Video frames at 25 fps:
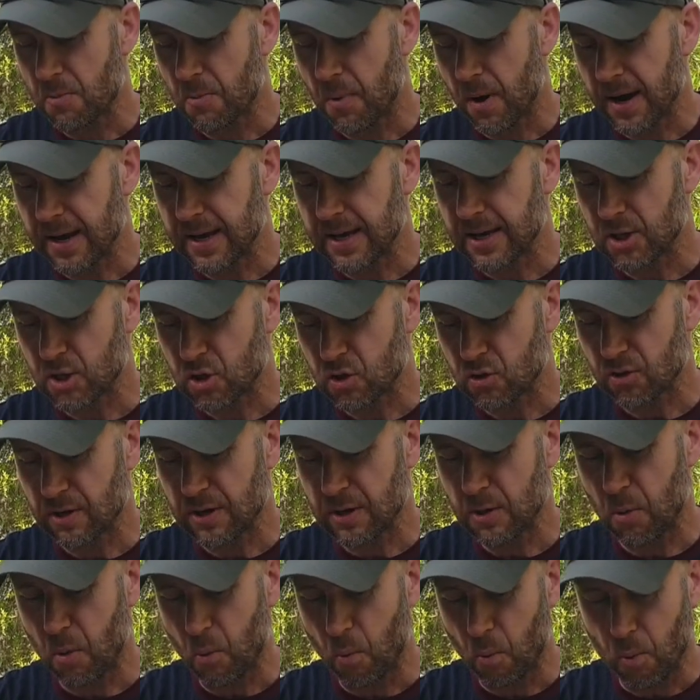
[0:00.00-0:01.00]
my
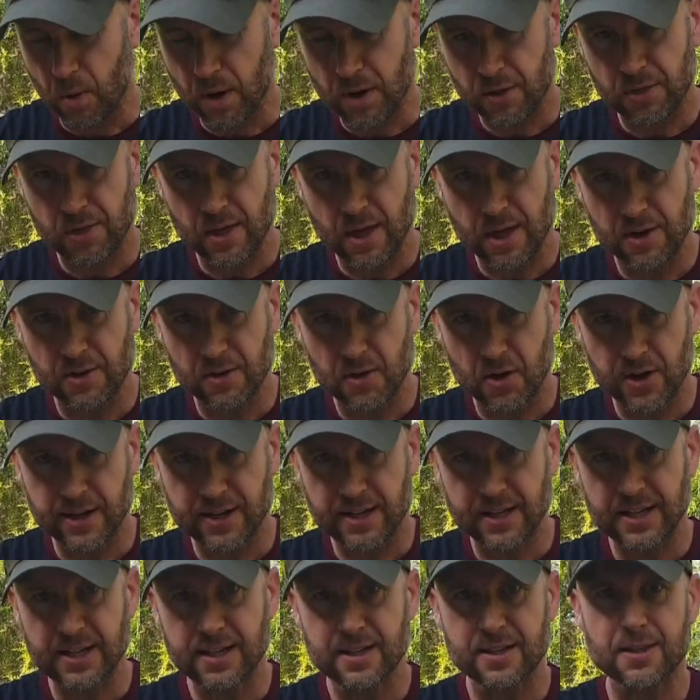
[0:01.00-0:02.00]
history with
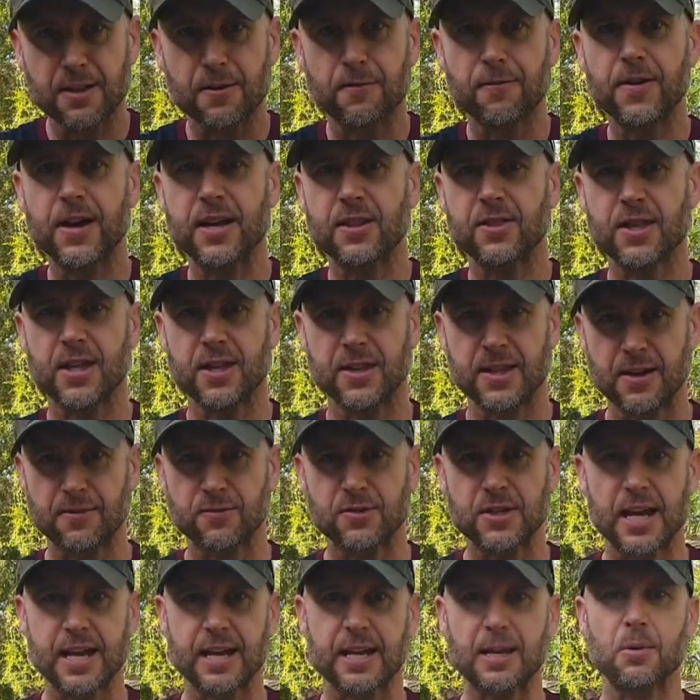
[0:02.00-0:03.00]
Nike, the fact that they've
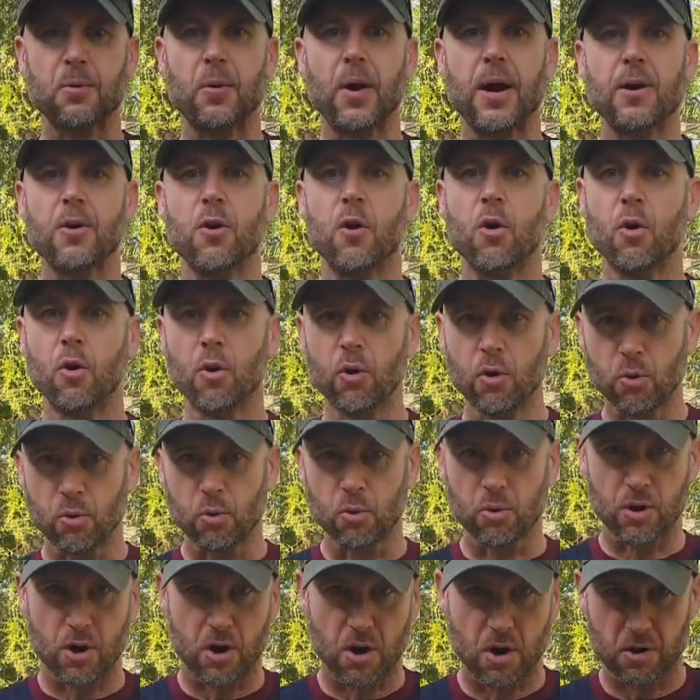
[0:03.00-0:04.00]
taken away
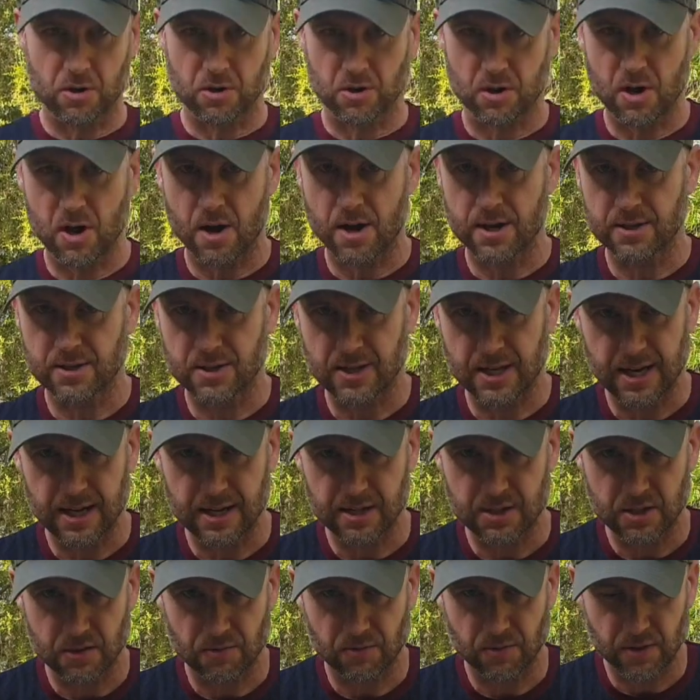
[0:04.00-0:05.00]
all online
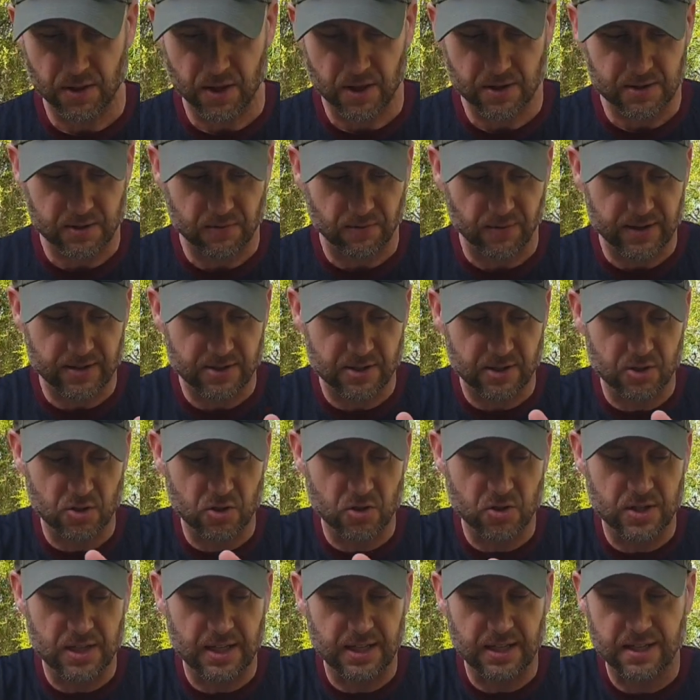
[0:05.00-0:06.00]
sales for those of us in
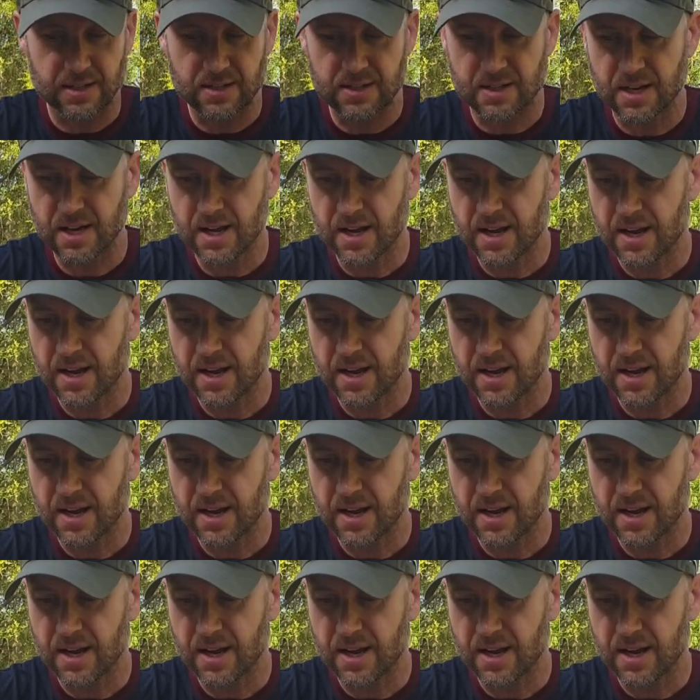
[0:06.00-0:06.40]
New Zealand,